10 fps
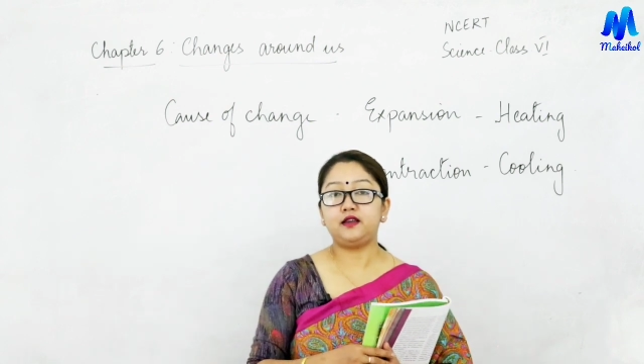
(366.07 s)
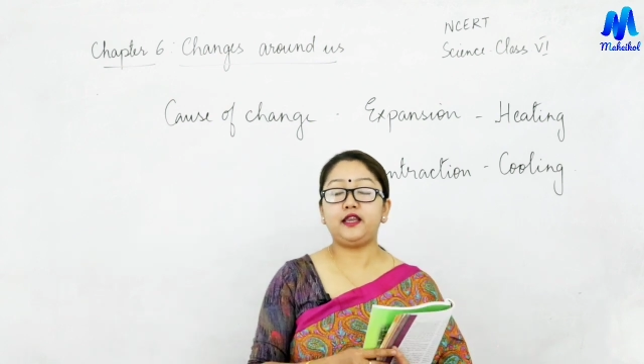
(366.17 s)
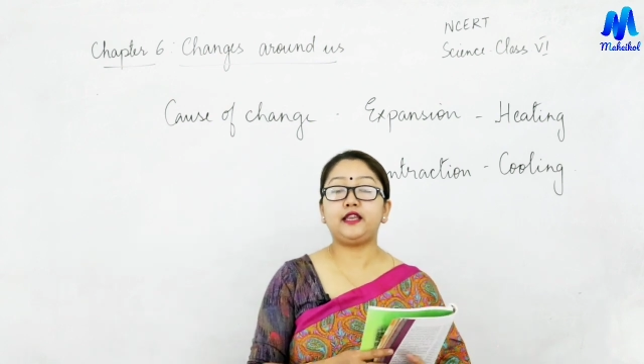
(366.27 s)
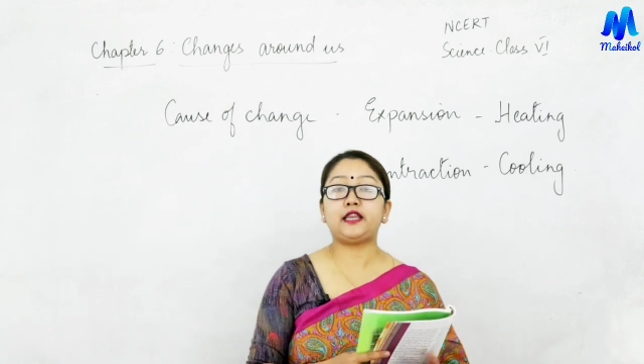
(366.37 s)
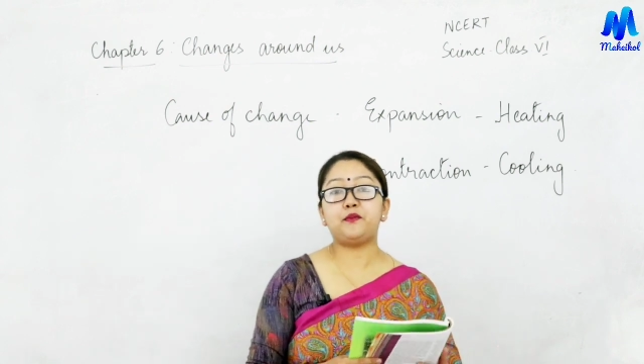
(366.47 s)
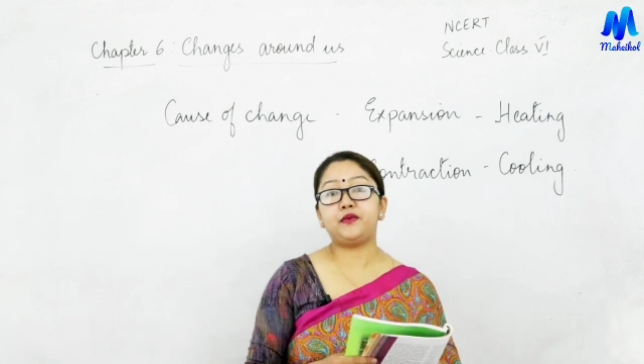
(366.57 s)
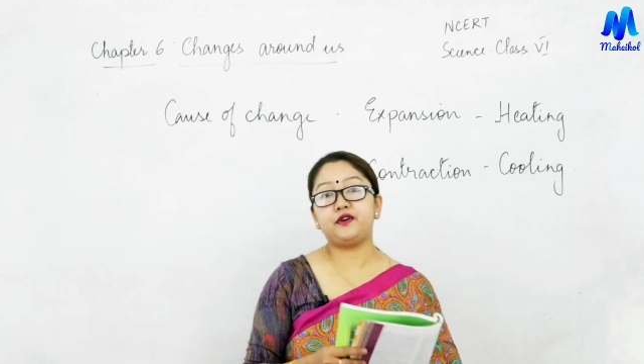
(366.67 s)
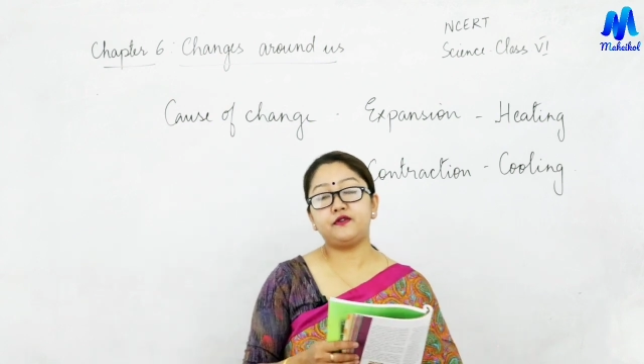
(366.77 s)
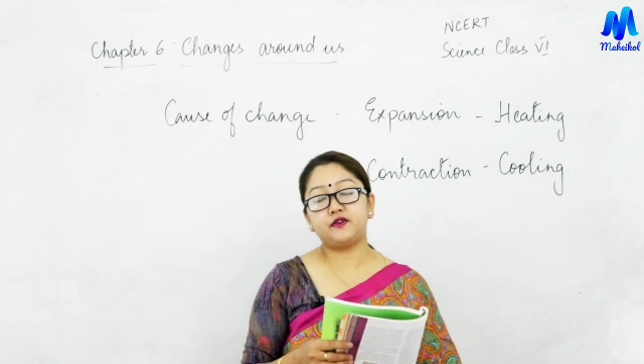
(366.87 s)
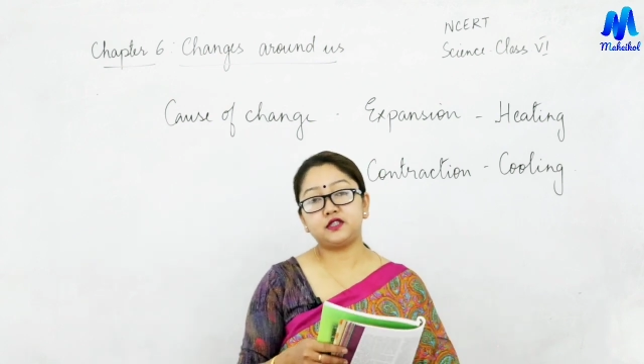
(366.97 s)
It can be
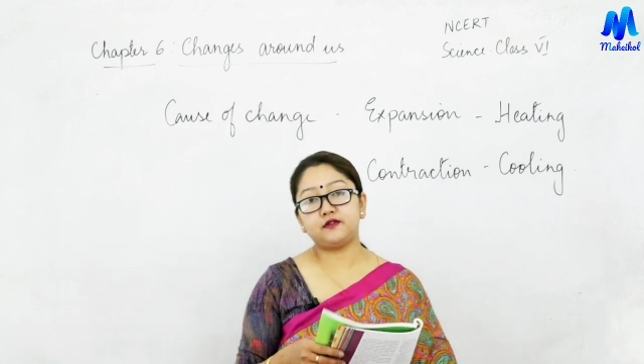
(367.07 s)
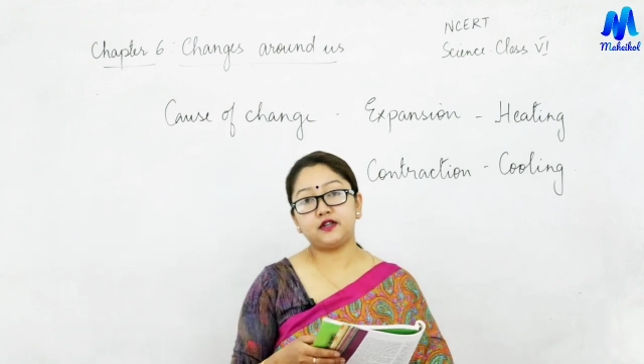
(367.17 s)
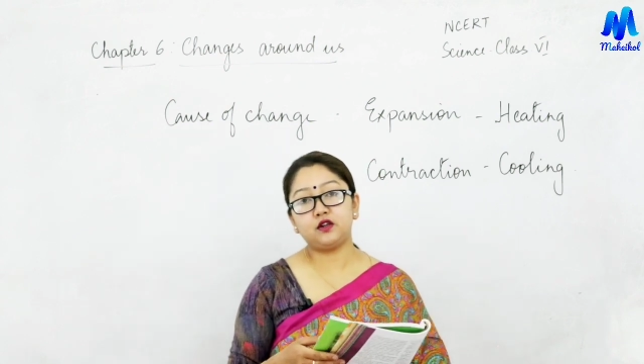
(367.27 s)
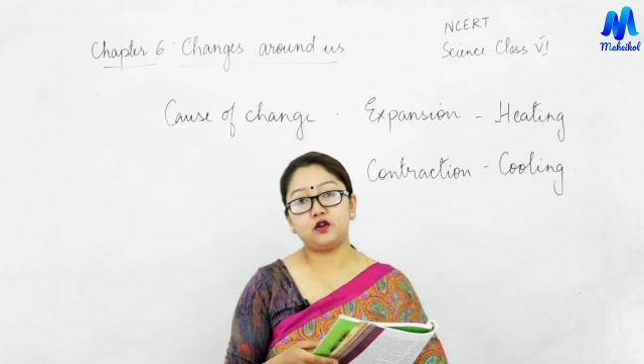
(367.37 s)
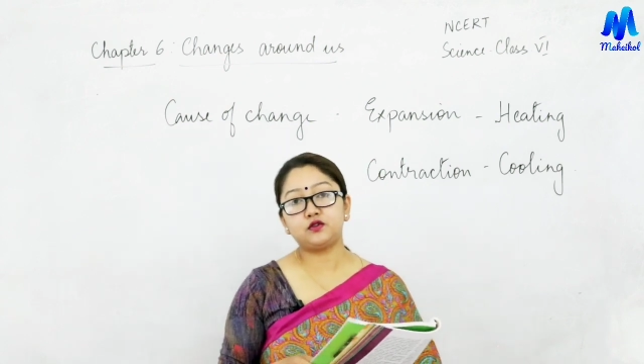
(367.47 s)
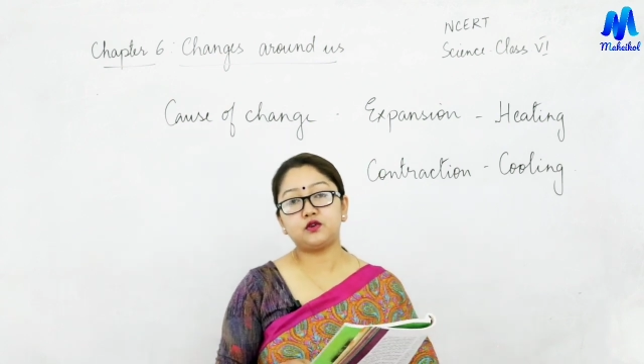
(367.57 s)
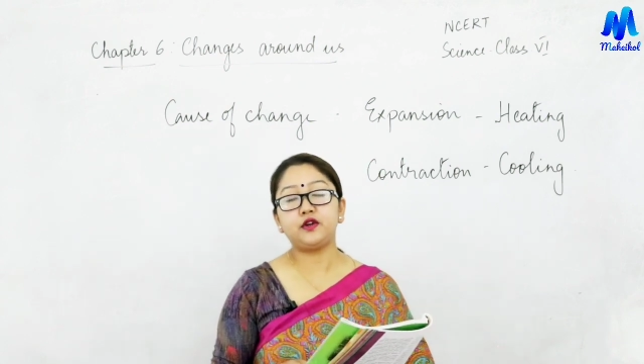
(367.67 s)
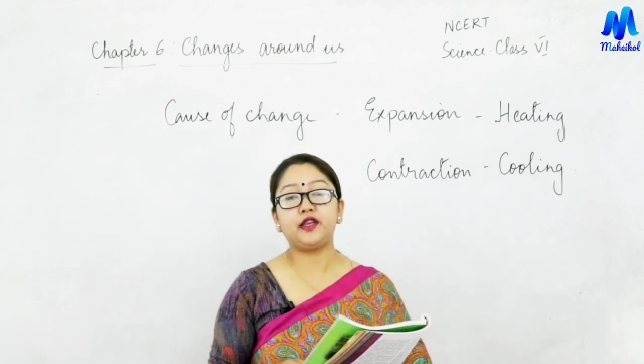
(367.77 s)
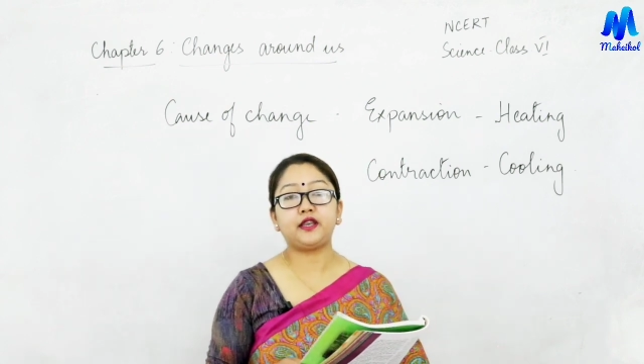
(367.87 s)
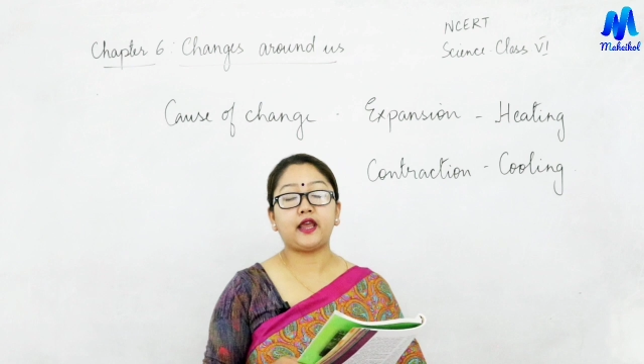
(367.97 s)
reversible also,
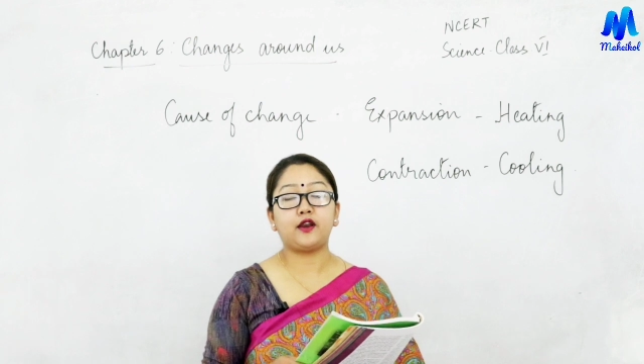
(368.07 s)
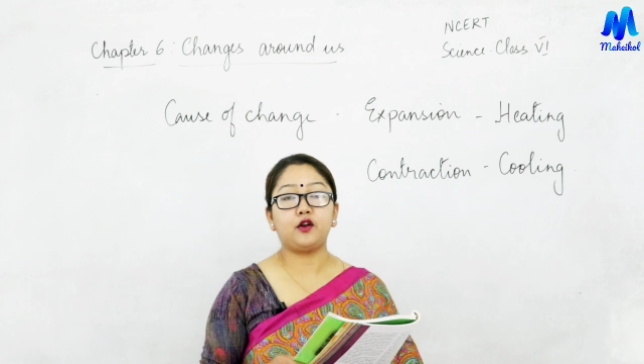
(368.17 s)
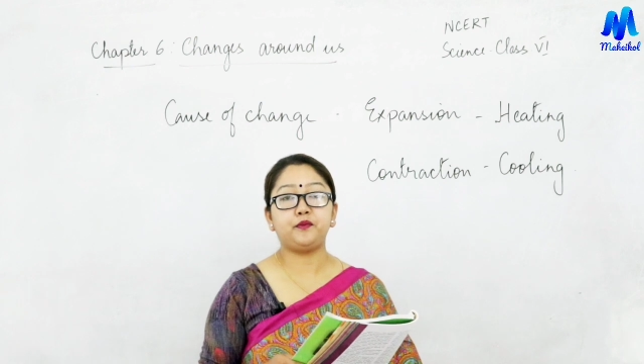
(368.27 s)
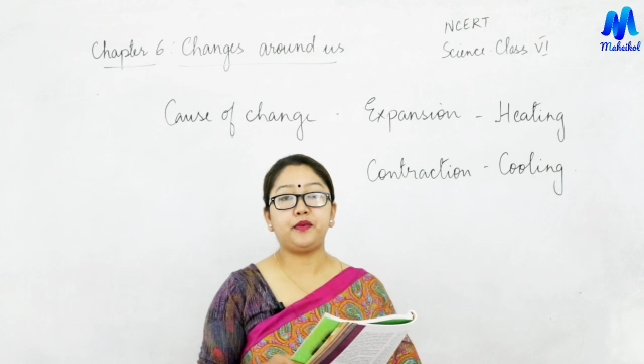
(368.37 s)
it cannot